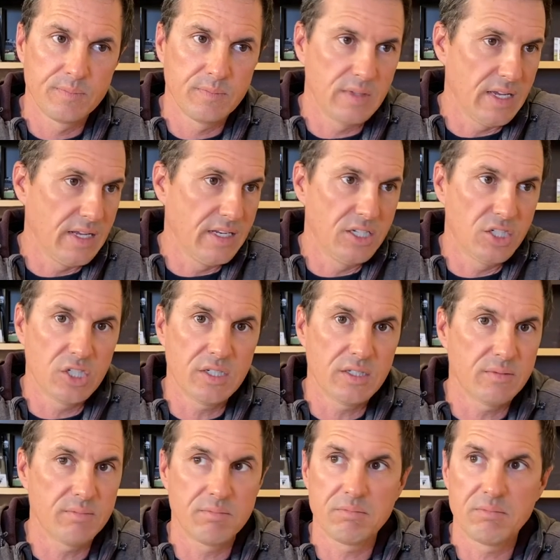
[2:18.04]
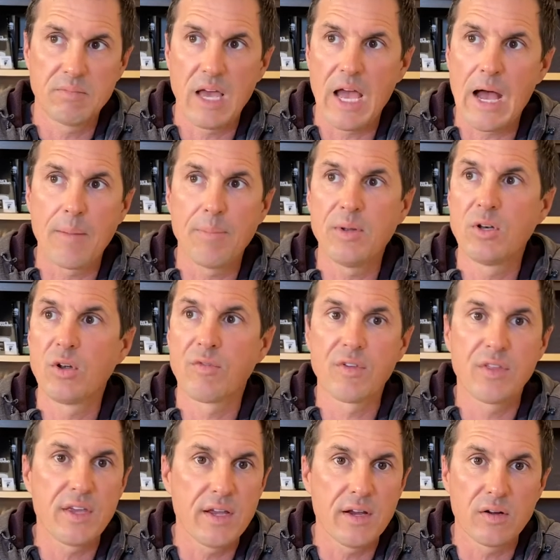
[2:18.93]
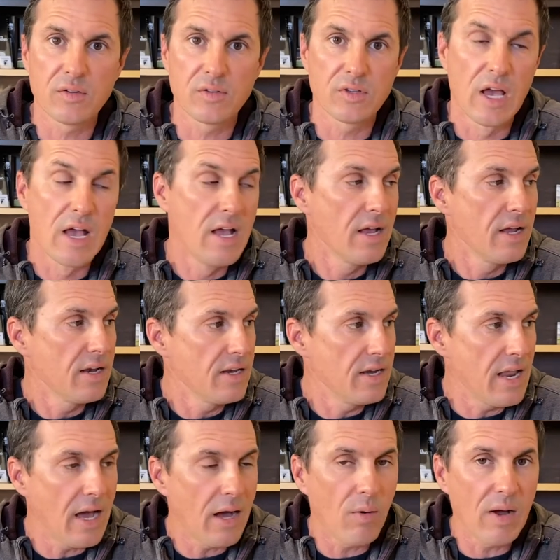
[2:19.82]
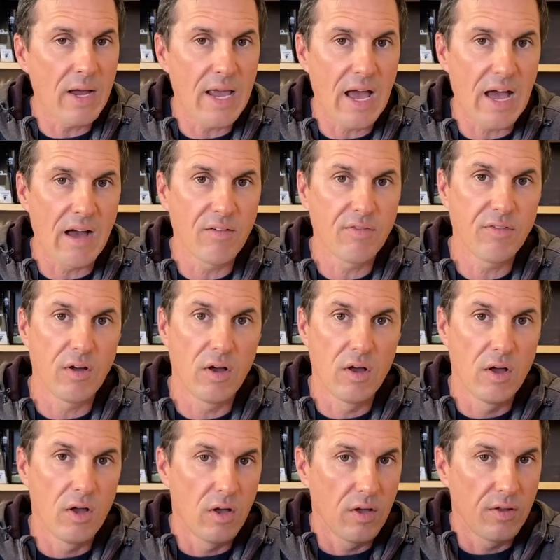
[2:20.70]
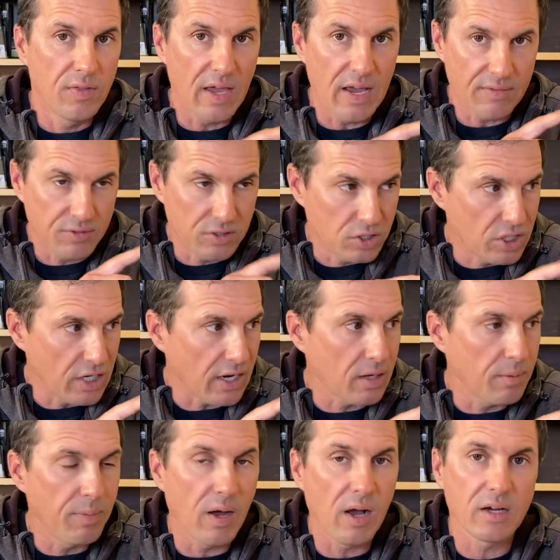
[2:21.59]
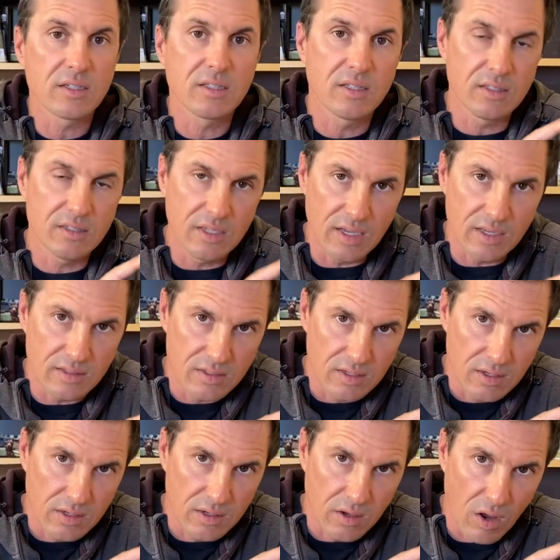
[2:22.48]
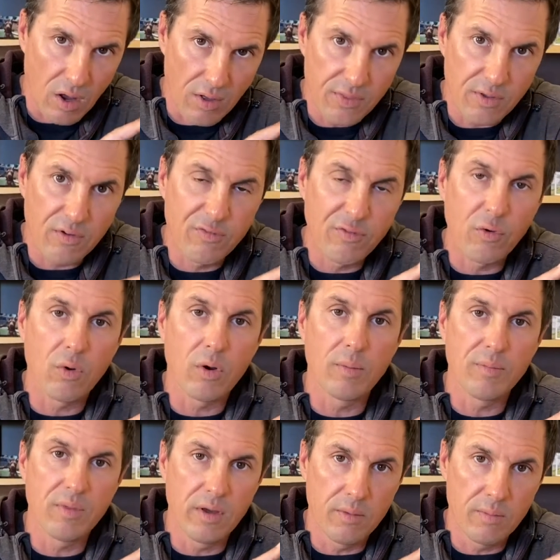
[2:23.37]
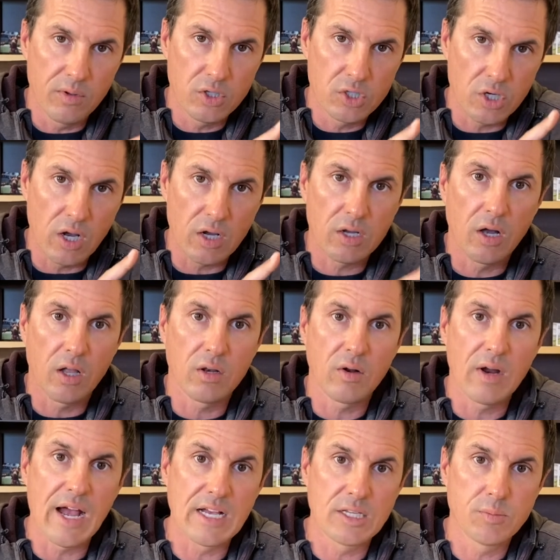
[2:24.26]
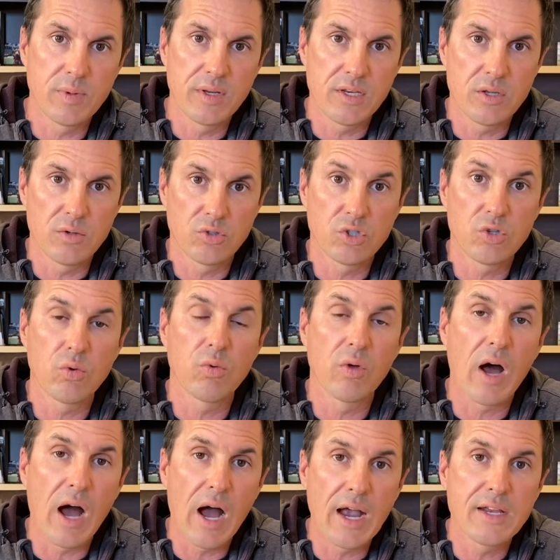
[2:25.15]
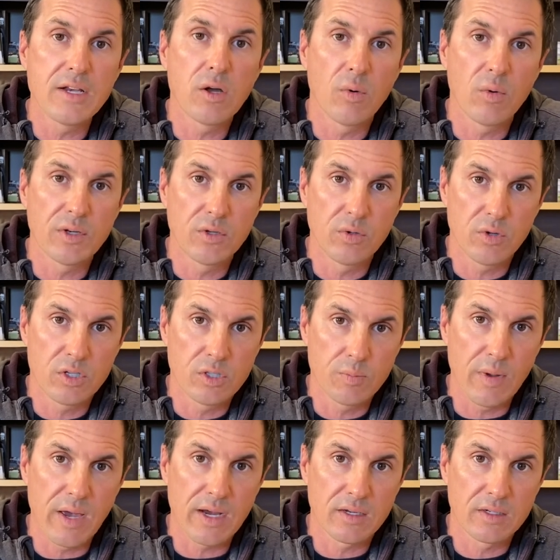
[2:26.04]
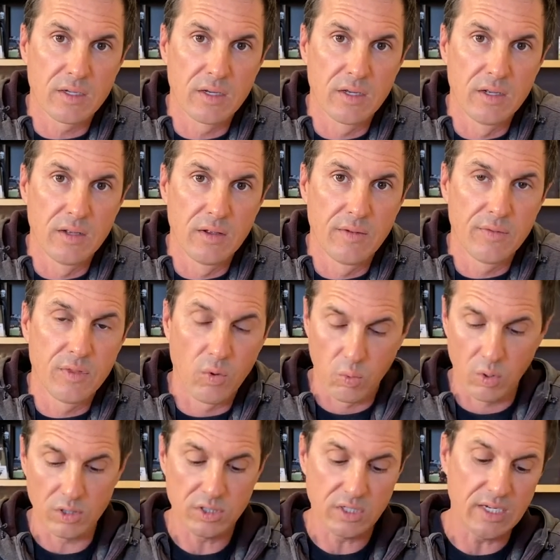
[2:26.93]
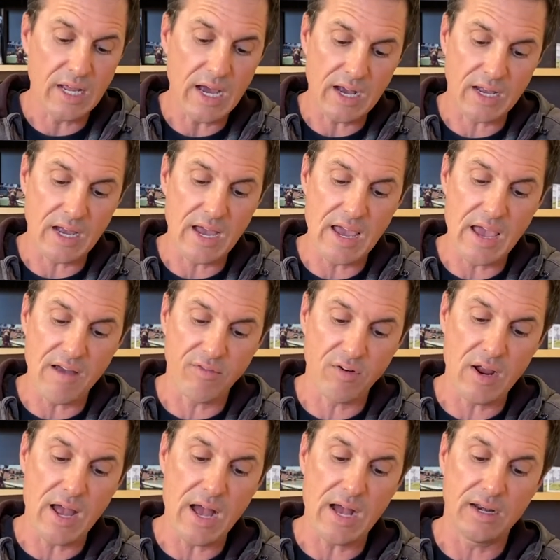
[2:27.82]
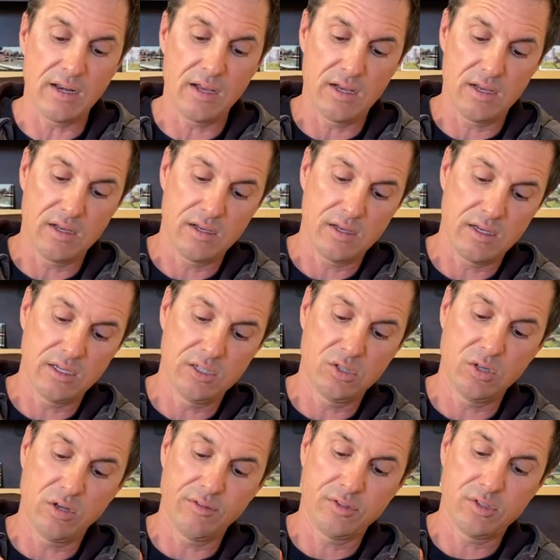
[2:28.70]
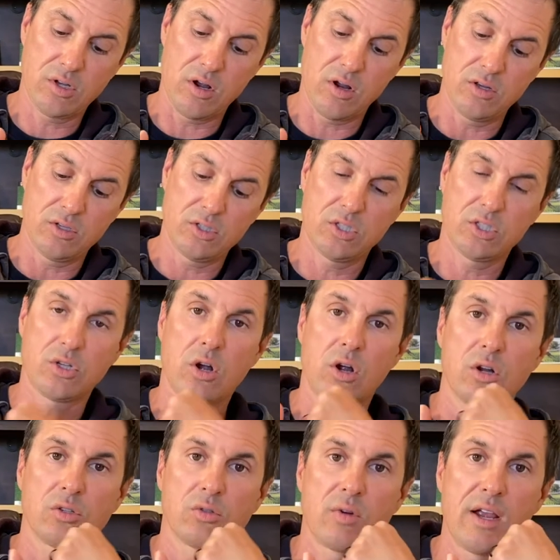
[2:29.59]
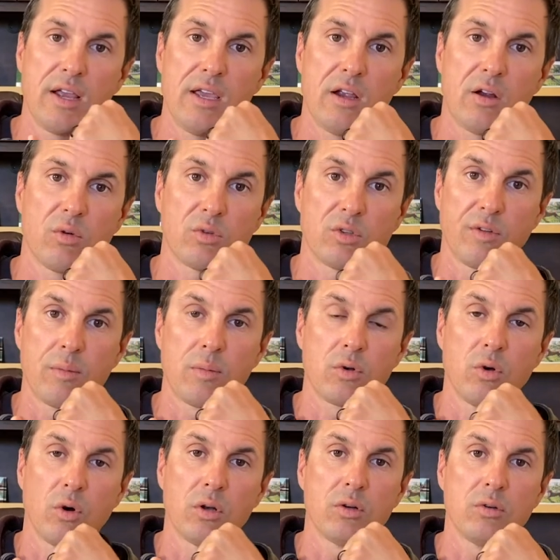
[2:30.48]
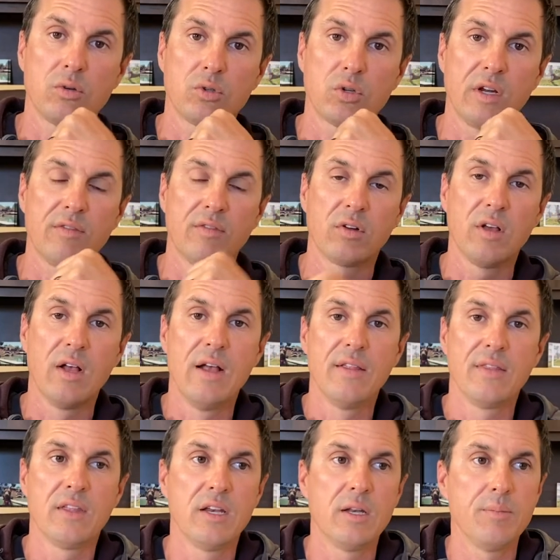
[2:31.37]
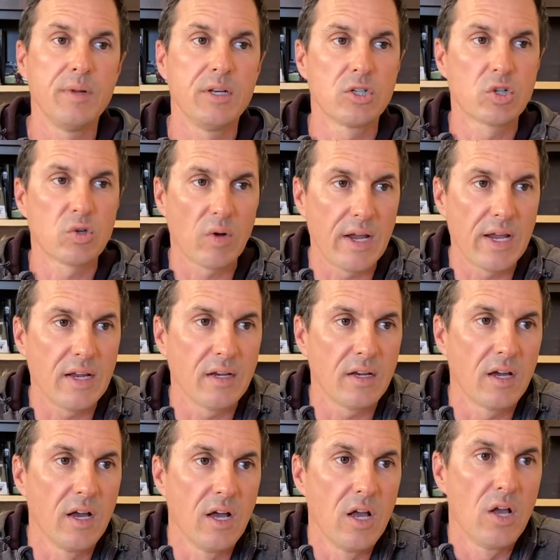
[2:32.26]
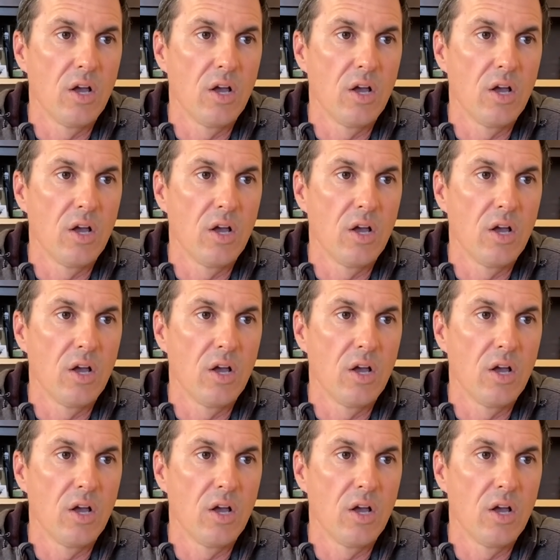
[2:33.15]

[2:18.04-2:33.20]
And it just happened over the years. Now they have to check a box that says on their form that shot collar has been used. So I know what to expect. The worst attack I ever had, I still have scars right here, was from a golden retriever that had been trained